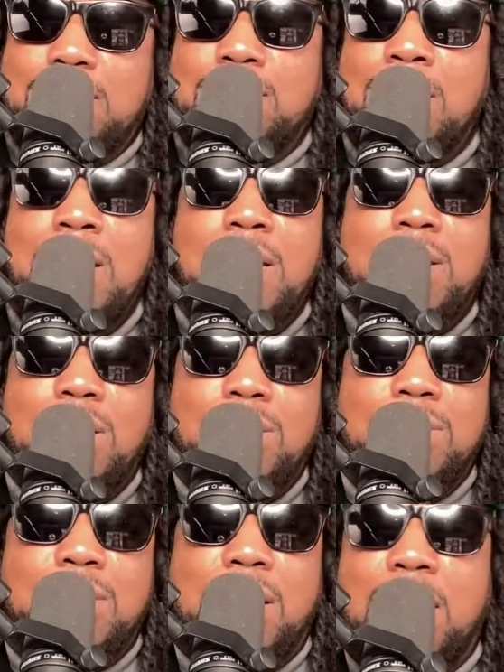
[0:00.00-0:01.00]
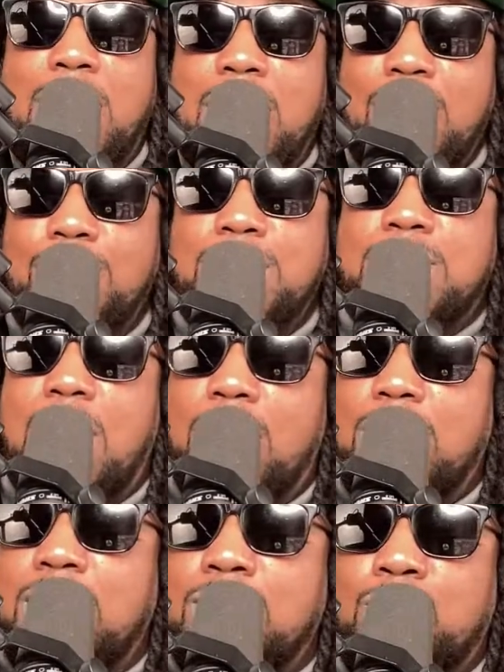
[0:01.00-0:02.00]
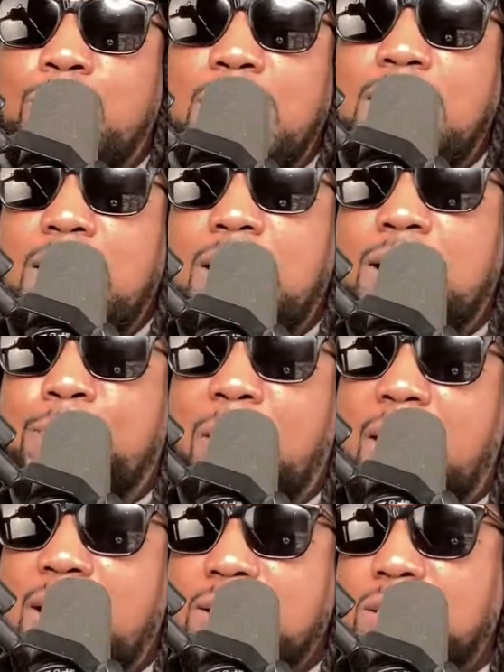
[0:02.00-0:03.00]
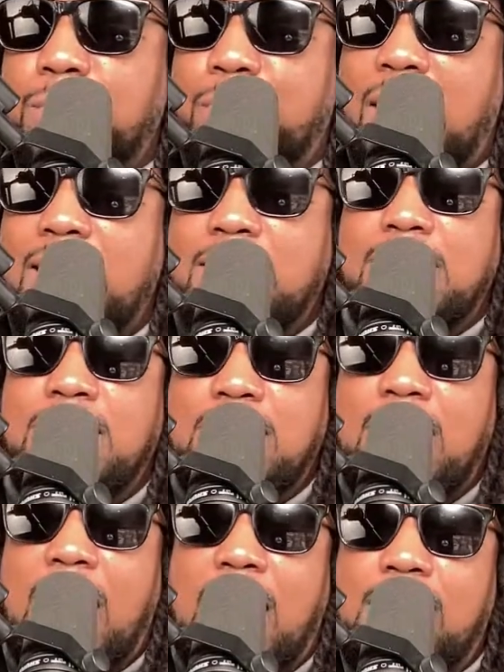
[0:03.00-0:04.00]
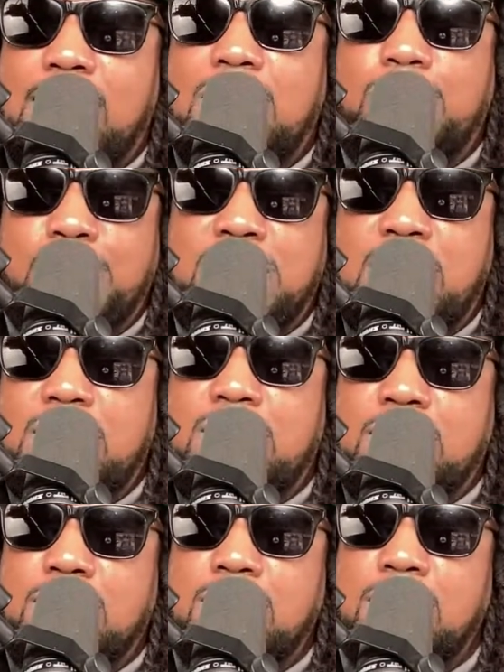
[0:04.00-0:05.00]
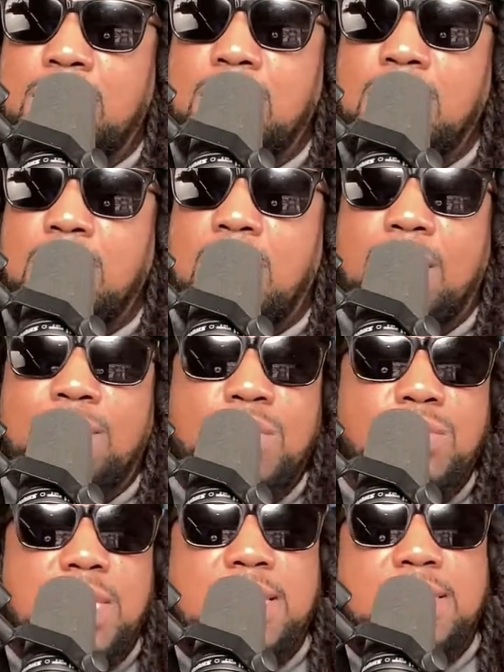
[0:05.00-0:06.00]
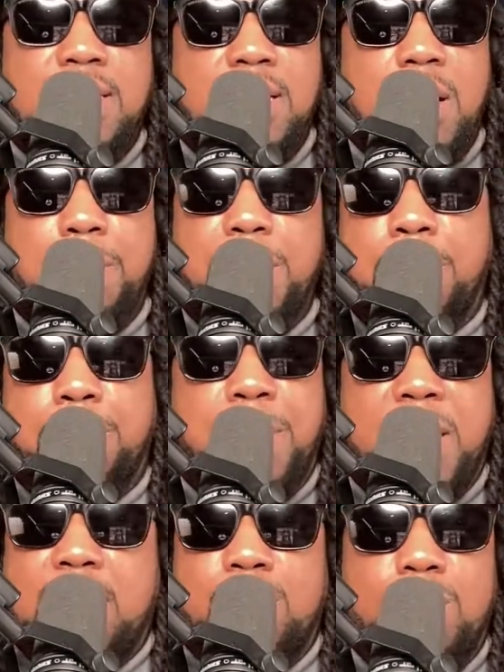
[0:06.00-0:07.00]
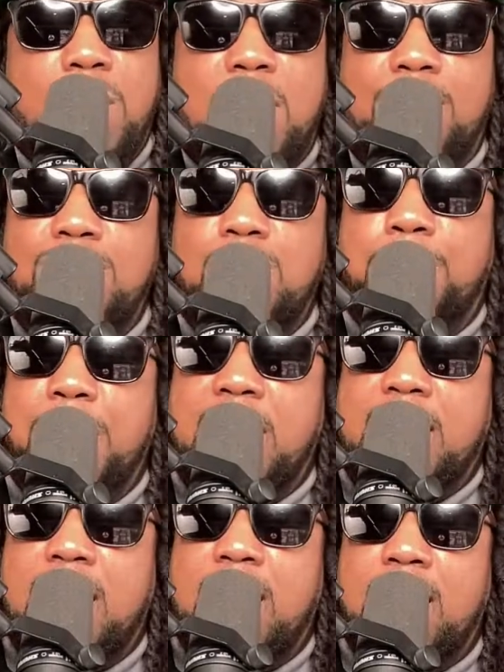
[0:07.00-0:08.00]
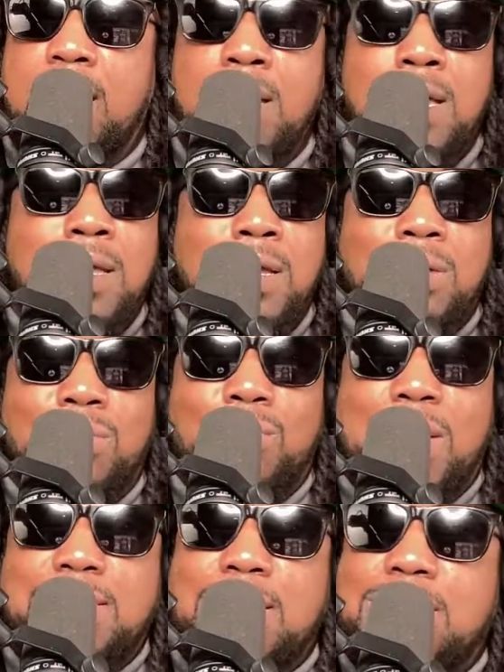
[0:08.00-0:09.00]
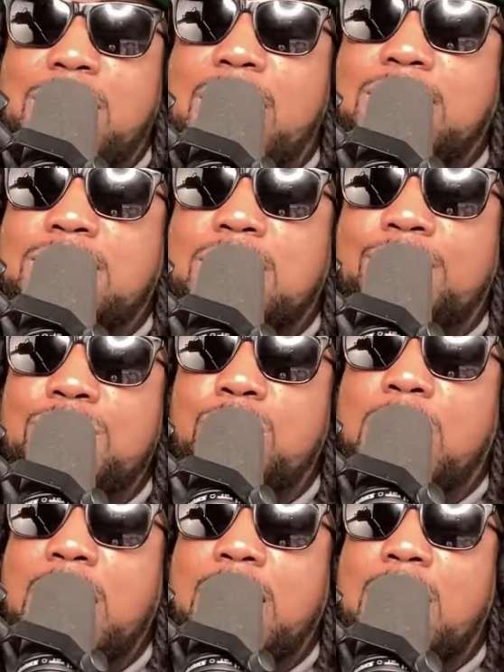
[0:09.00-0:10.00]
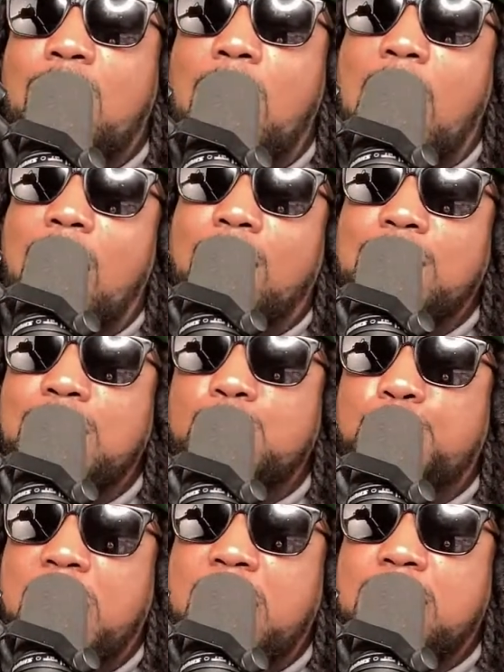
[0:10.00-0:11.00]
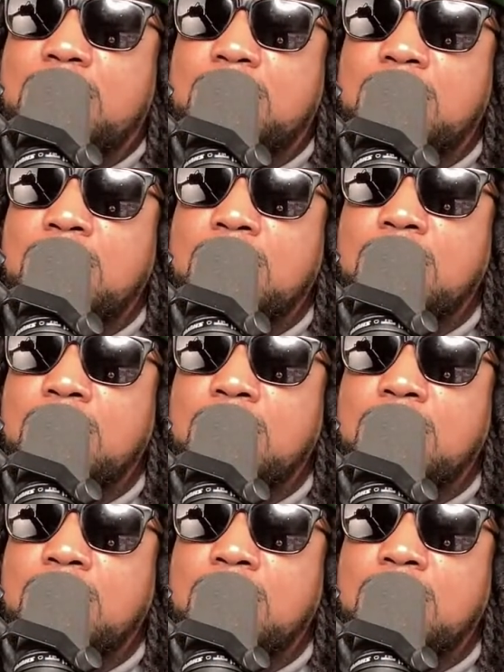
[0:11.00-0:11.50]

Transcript: Cause look, the end result is we need players to play good at these positions. If you just mm-hmm. sitting up here picking wherever you pick it, what's the chances of you hitting on all these picks?